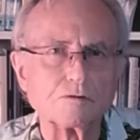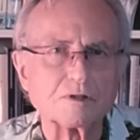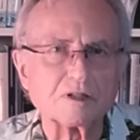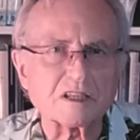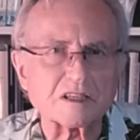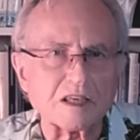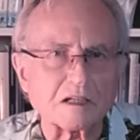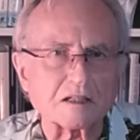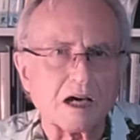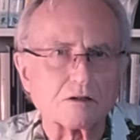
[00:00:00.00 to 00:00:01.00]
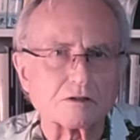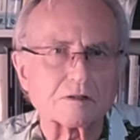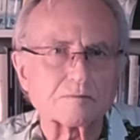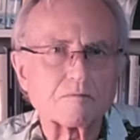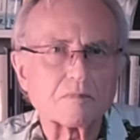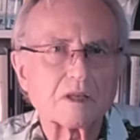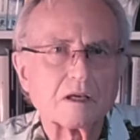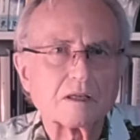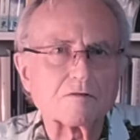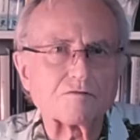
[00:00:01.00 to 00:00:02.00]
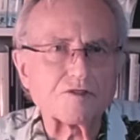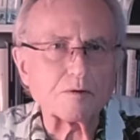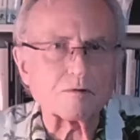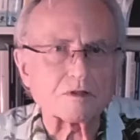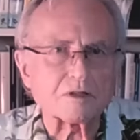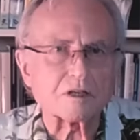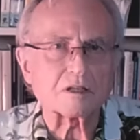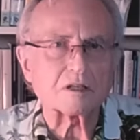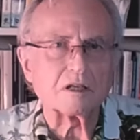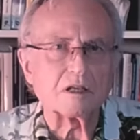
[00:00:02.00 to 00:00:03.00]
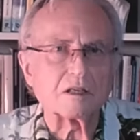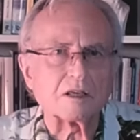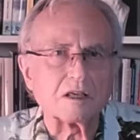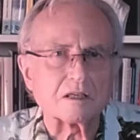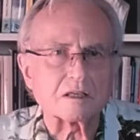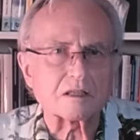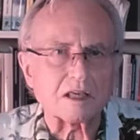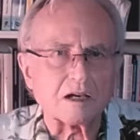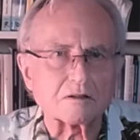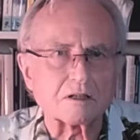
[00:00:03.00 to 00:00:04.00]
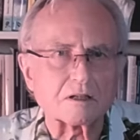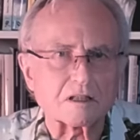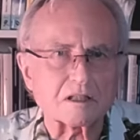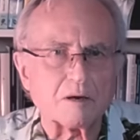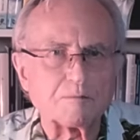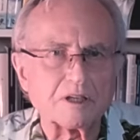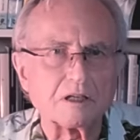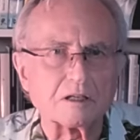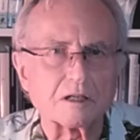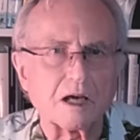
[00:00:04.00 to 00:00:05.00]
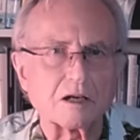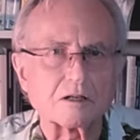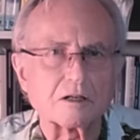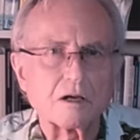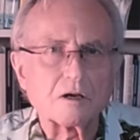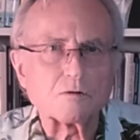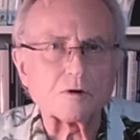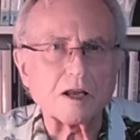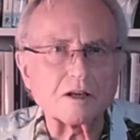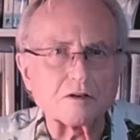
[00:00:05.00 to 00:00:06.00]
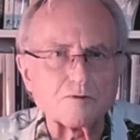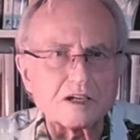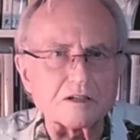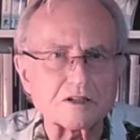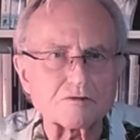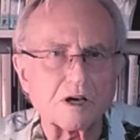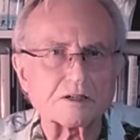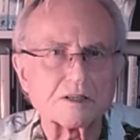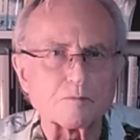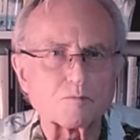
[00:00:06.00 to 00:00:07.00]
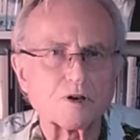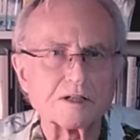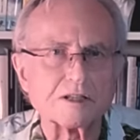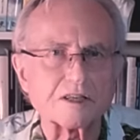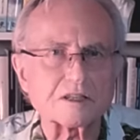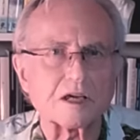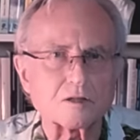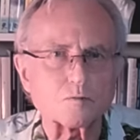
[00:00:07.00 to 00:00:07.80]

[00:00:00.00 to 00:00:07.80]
dissect out the frequencies in the sound that's coming in and then reconstruct in the brain, in this case,